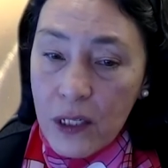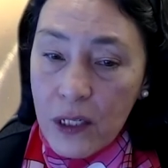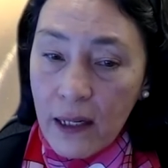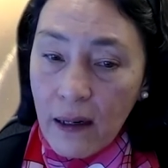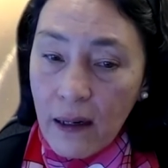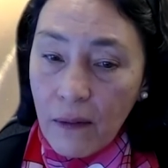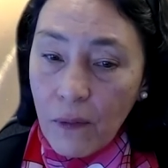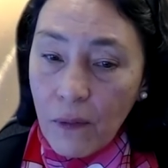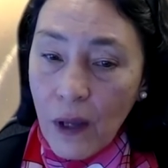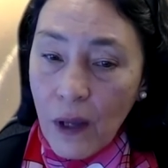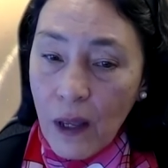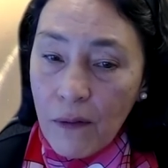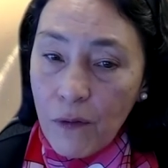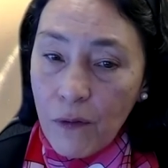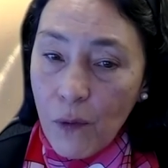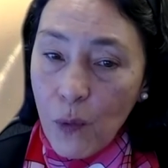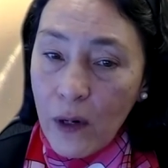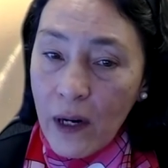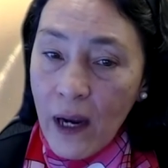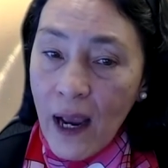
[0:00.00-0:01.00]
And, and
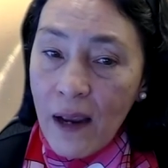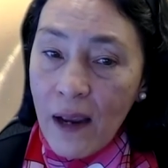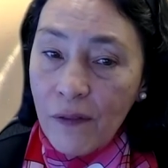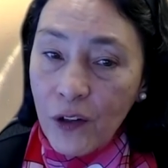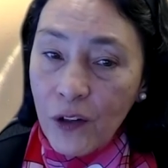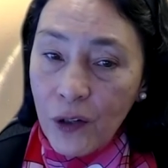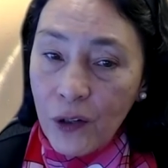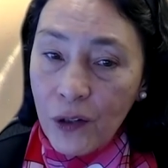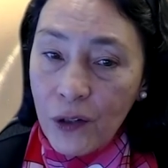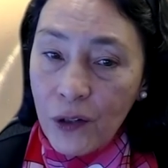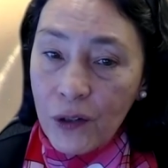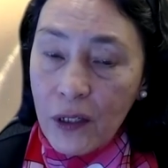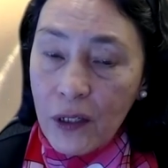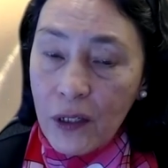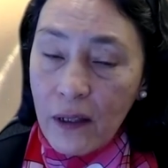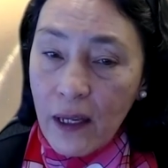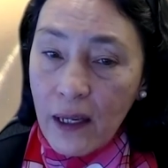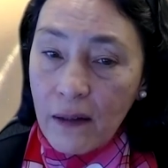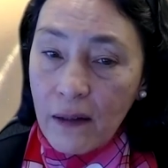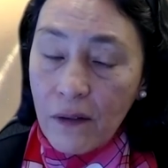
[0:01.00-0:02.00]
what I've heard
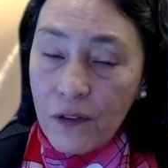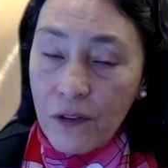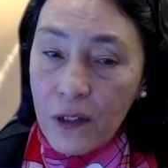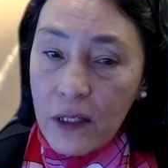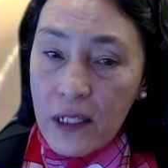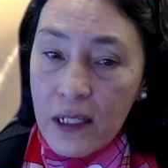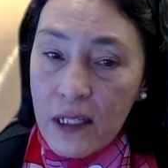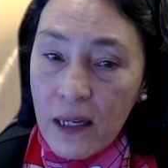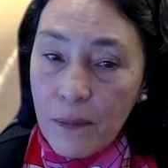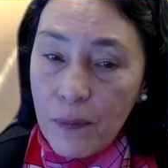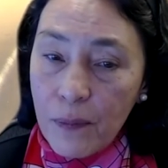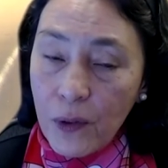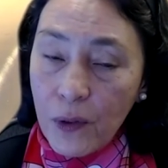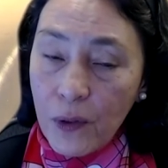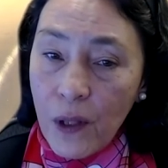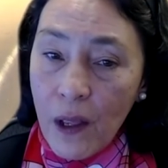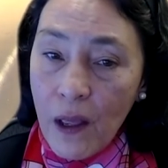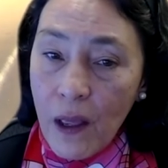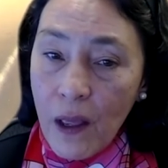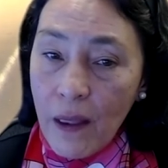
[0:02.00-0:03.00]
that, for example,
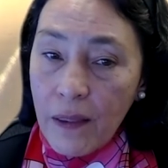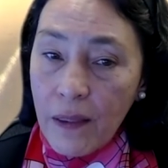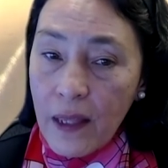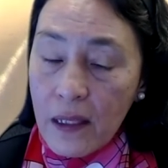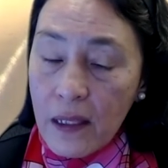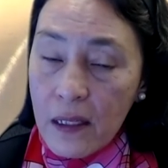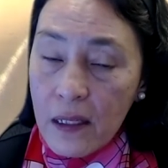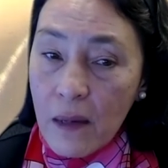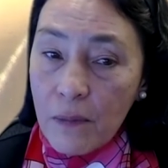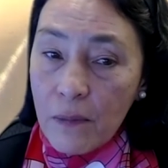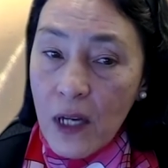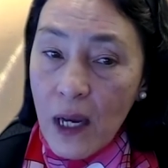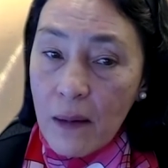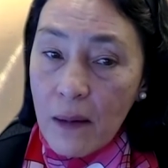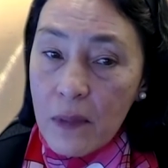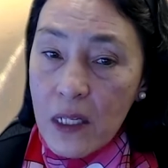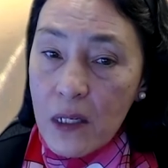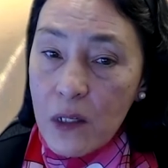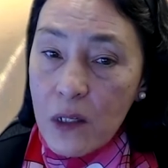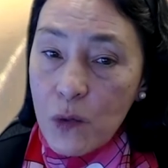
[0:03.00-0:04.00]
that
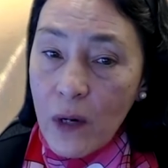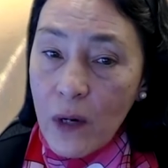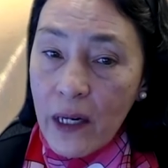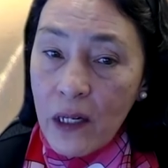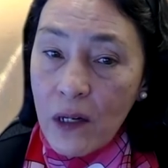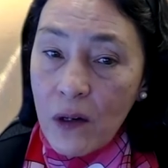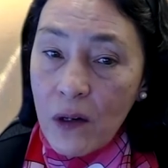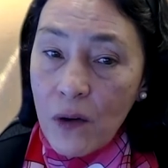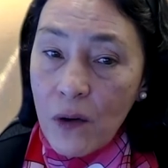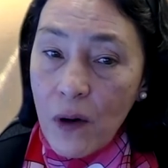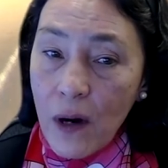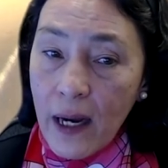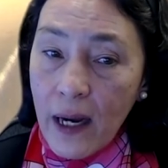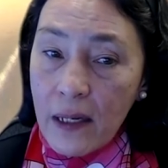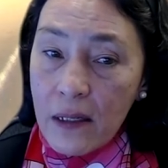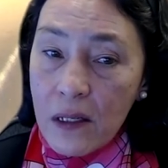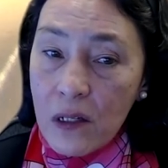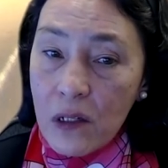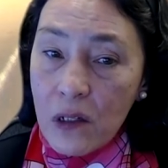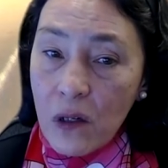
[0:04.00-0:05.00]
sometimes these
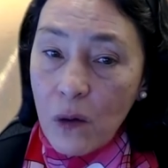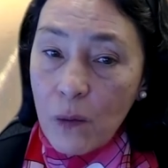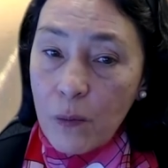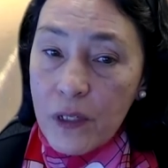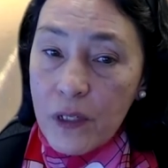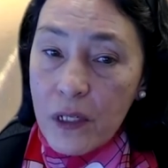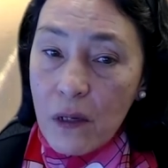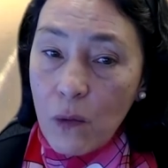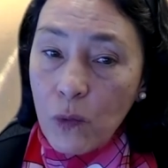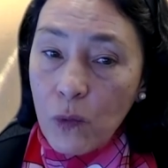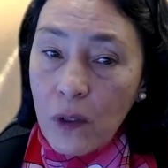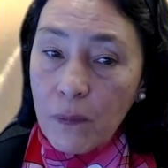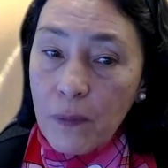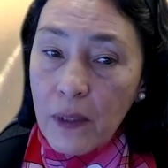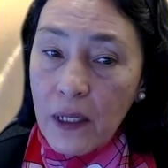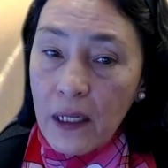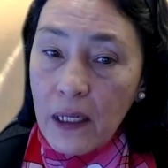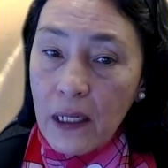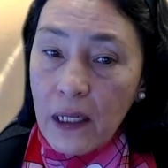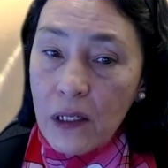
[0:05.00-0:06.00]
radioisotopes will
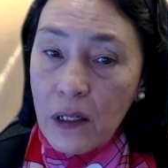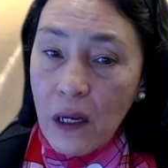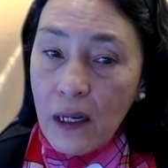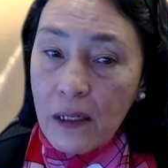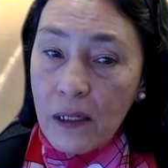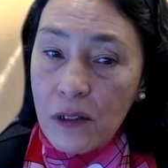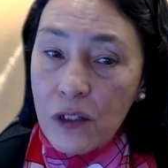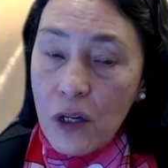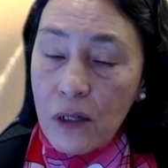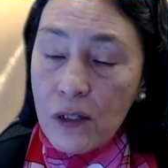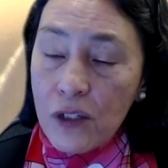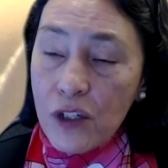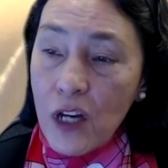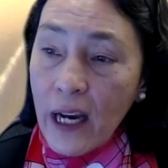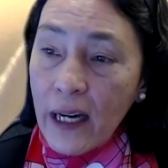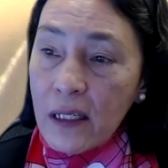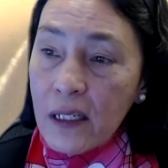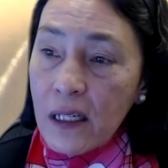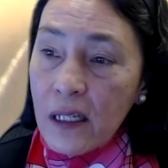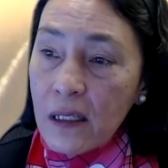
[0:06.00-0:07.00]
be in,
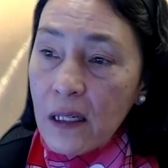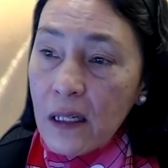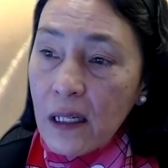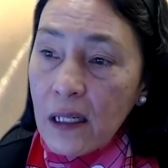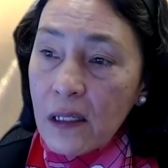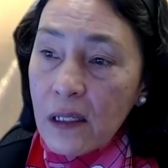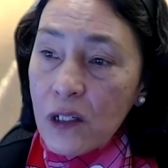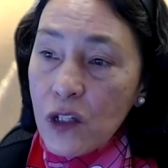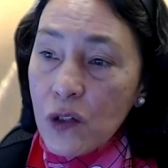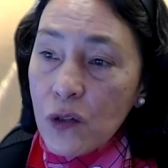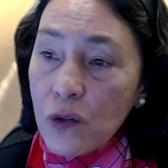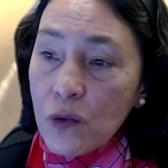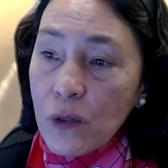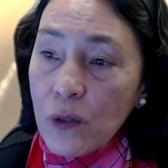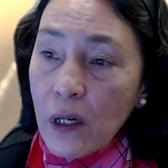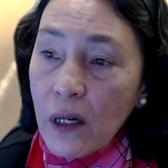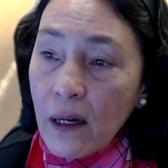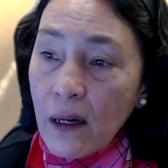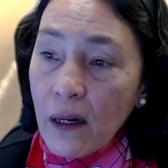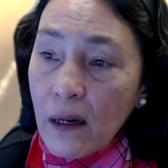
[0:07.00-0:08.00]
injected into
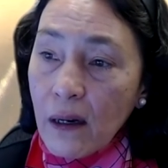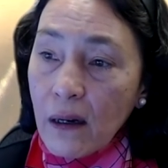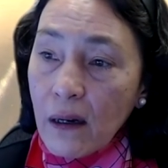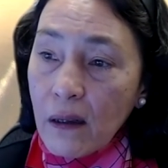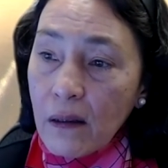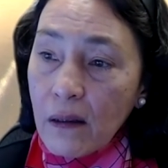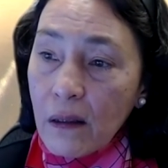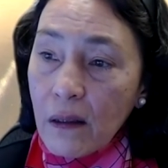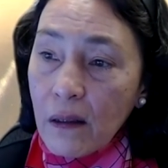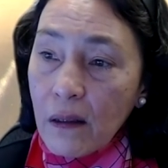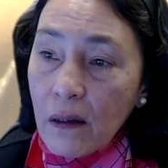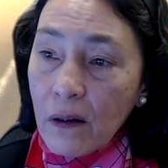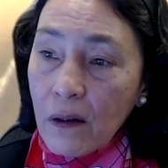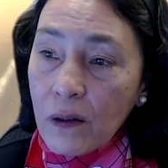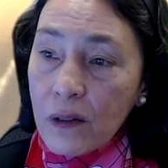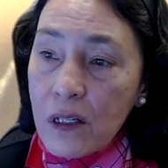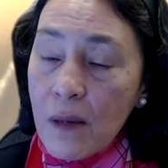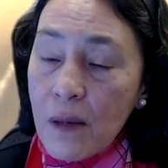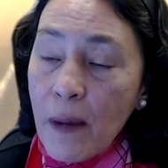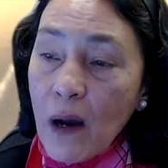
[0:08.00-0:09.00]
uh, or
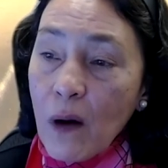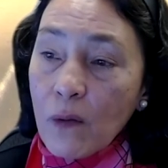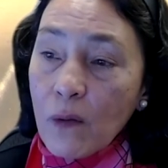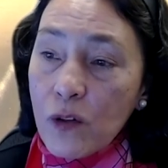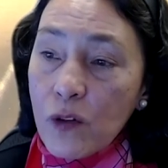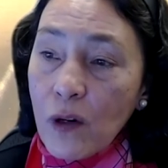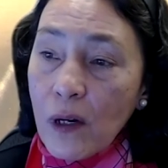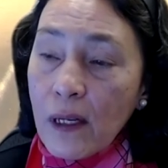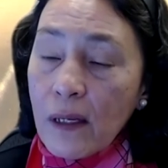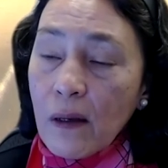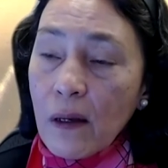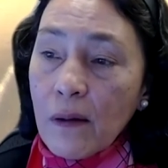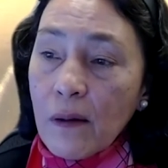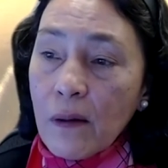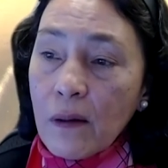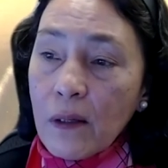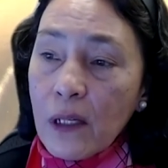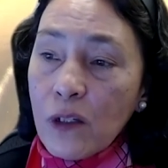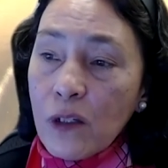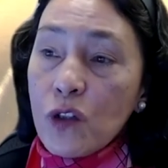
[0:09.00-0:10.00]
somehow uh,
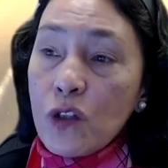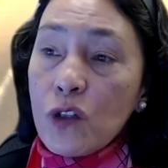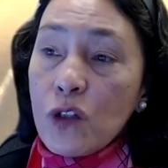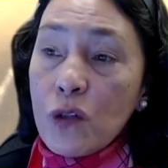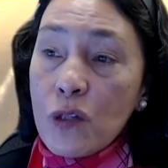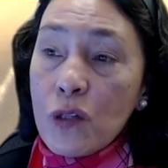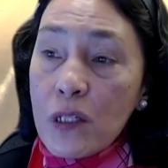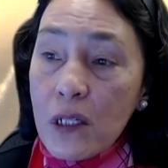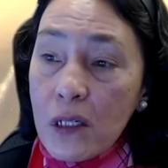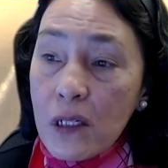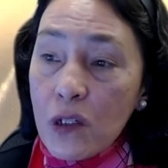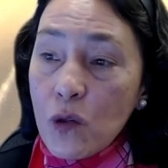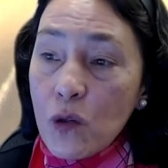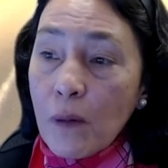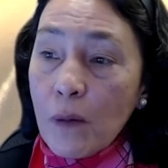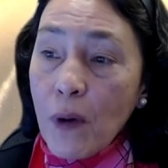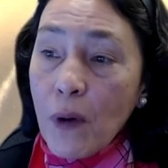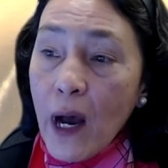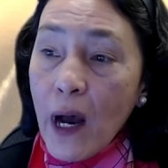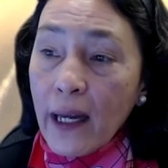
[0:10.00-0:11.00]
introduced into a
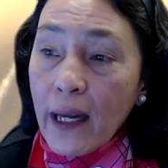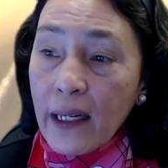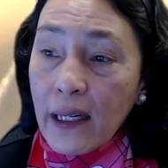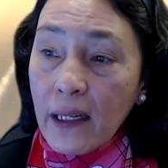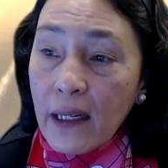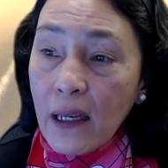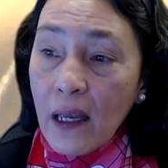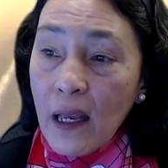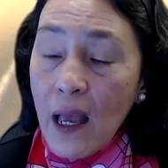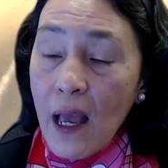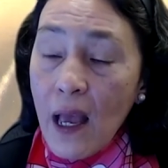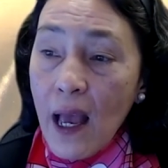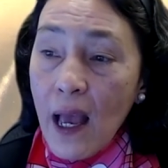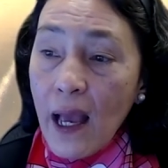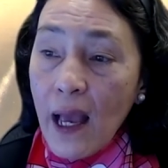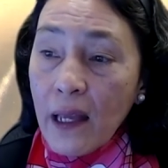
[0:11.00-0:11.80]
body mm -hmm.